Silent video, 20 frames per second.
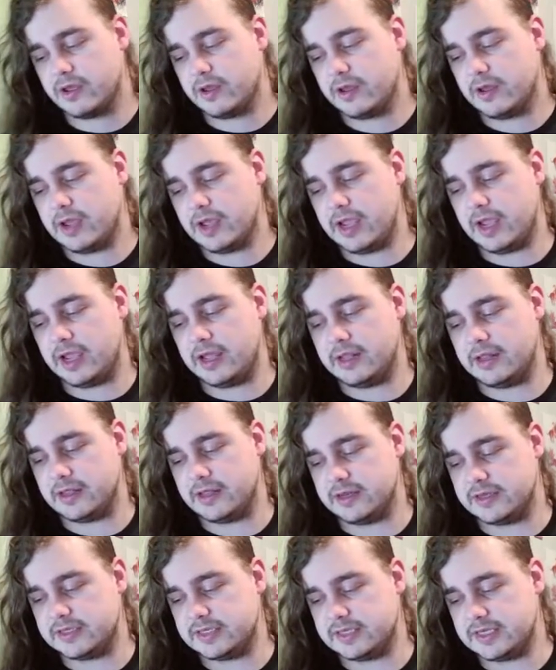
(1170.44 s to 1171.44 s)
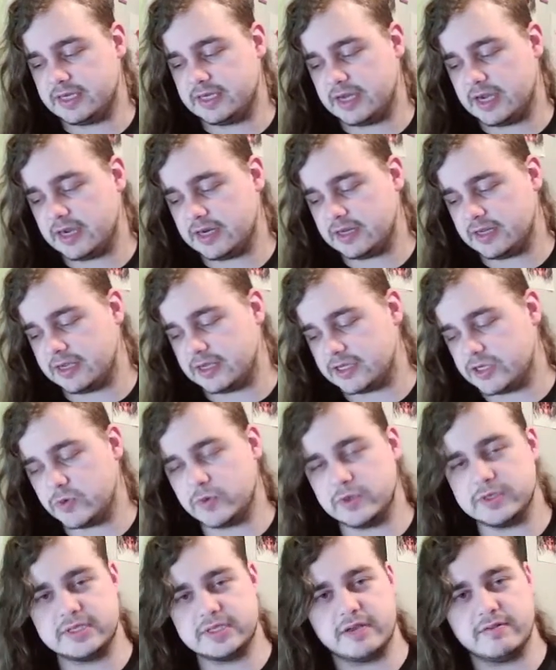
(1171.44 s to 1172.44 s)
and then C9 get
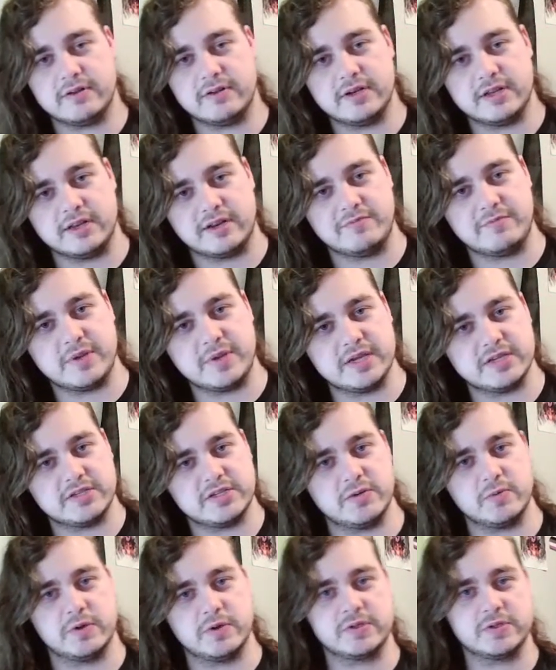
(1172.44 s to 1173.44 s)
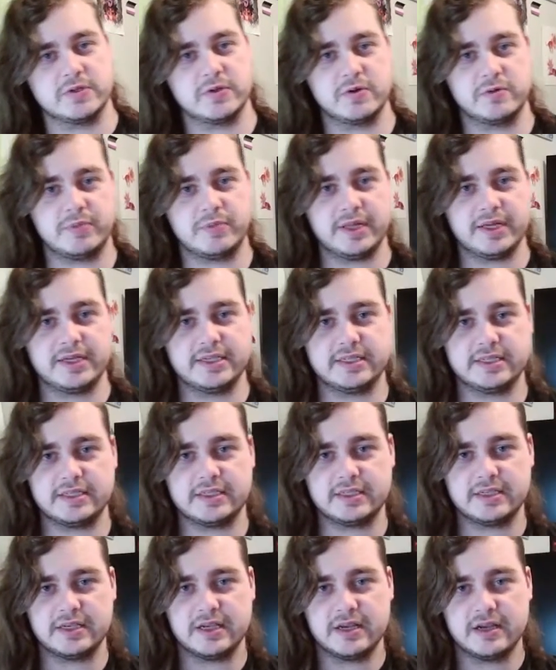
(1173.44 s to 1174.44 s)
2-7. And if PSG wants 3rd place
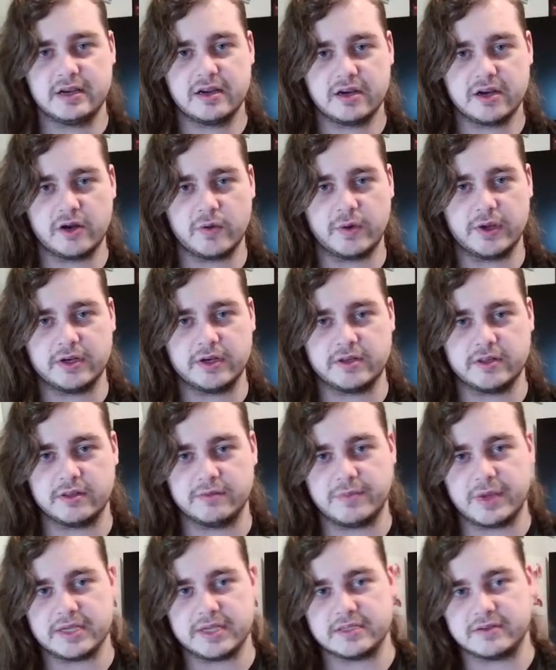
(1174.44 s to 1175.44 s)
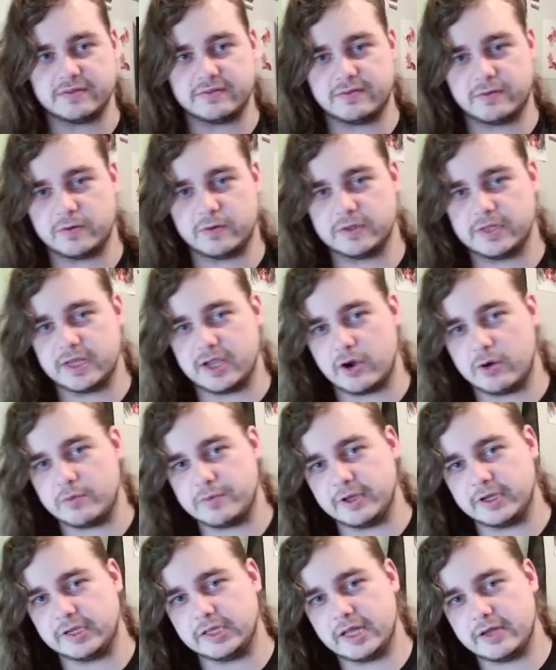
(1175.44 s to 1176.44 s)
going into the best of 4, they hope
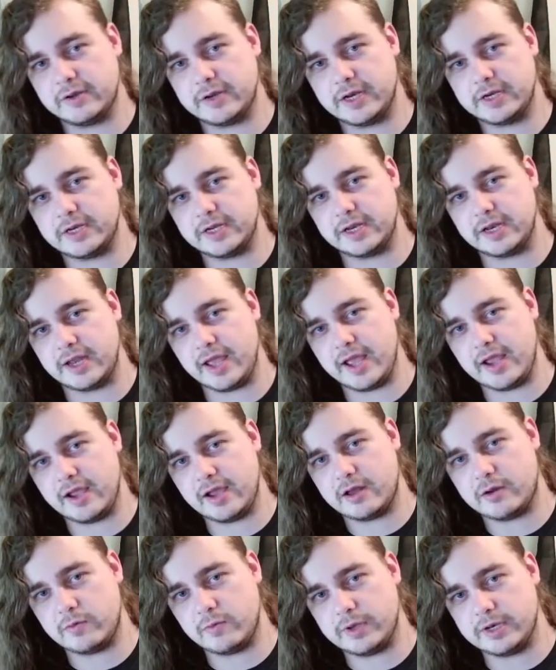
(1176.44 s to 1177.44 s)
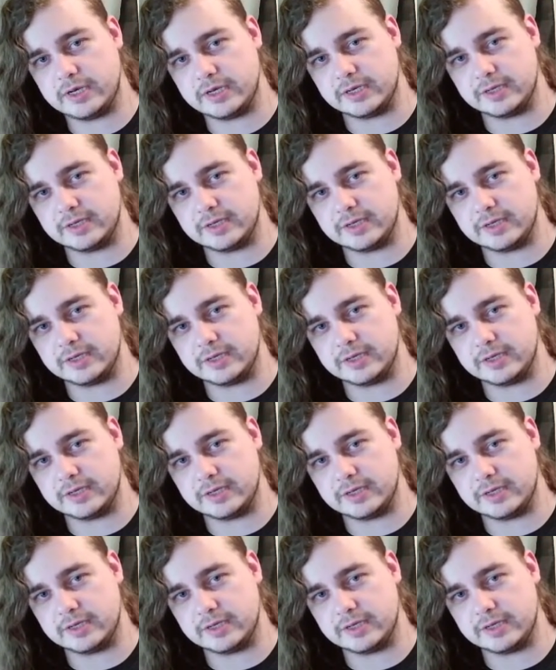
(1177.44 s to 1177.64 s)
that Cloud9 can egg out a win.